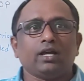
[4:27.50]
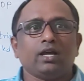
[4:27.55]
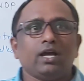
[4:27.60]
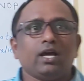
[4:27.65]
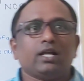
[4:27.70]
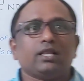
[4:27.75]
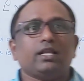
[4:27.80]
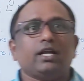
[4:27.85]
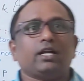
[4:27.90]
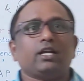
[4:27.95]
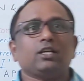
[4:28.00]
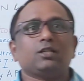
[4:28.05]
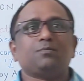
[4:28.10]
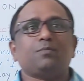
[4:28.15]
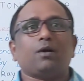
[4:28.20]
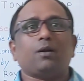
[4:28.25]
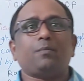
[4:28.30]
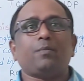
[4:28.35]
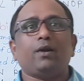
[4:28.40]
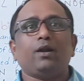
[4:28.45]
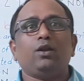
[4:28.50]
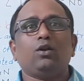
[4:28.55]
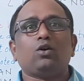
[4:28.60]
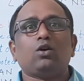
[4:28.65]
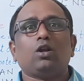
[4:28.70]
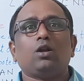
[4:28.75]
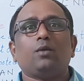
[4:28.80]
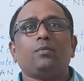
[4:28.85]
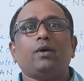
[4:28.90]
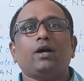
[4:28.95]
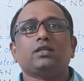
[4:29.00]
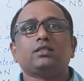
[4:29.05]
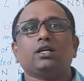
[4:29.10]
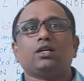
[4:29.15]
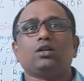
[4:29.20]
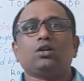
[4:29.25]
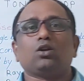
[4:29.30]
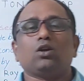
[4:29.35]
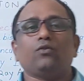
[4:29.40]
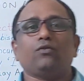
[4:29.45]
that is perpendicular bisector
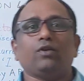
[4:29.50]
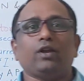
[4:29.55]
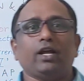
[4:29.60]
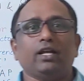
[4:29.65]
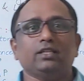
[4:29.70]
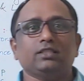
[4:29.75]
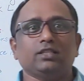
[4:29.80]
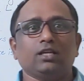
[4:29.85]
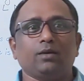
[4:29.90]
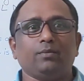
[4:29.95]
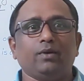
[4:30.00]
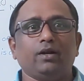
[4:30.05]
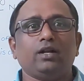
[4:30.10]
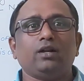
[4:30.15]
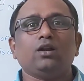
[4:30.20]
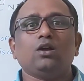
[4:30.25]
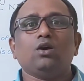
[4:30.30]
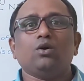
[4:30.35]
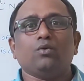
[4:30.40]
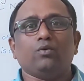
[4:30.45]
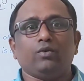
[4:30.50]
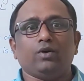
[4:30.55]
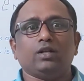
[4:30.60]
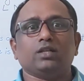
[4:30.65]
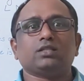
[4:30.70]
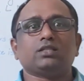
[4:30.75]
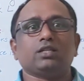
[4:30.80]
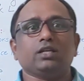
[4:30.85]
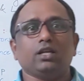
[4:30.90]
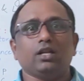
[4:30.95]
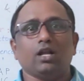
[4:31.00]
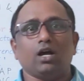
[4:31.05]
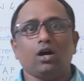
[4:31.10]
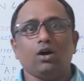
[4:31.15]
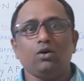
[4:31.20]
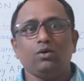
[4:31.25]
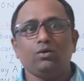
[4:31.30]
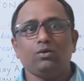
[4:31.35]
of line segment, we will see now.